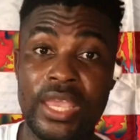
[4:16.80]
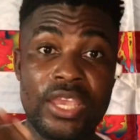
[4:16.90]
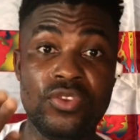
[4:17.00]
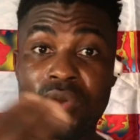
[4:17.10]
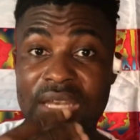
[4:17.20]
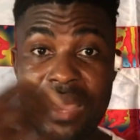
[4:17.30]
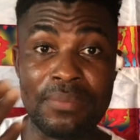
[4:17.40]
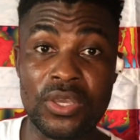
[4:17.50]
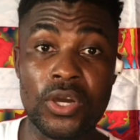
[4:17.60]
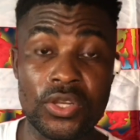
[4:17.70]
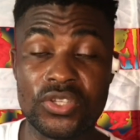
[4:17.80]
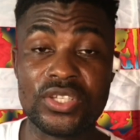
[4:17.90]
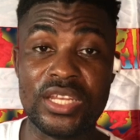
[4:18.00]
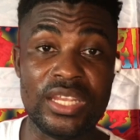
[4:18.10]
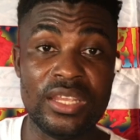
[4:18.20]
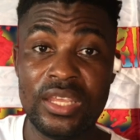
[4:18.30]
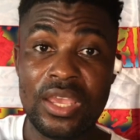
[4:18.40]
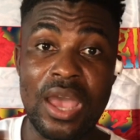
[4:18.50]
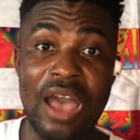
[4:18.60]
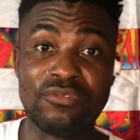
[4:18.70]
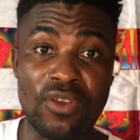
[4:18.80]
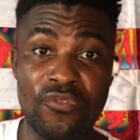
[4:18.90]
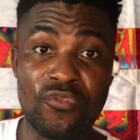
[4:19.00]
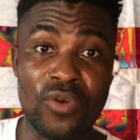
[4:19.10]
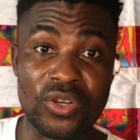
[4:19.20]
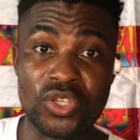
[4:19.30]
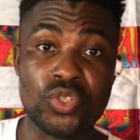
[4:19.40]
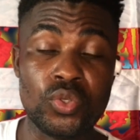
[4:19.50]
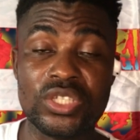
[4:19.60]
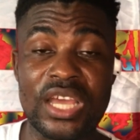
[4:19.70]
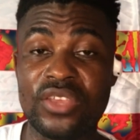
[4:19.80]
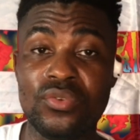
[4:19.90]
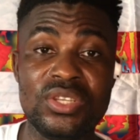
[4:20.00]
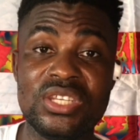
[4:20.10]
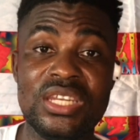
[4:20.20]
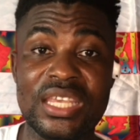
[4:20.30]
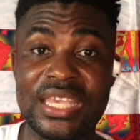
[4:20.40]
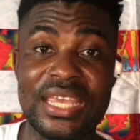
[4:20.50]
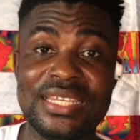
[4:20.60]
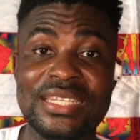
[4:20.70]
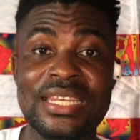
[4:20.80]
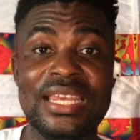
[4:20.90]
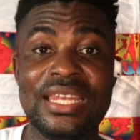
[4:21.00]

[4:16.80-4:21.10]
and you will not be understanding. After one or two times you see the kids,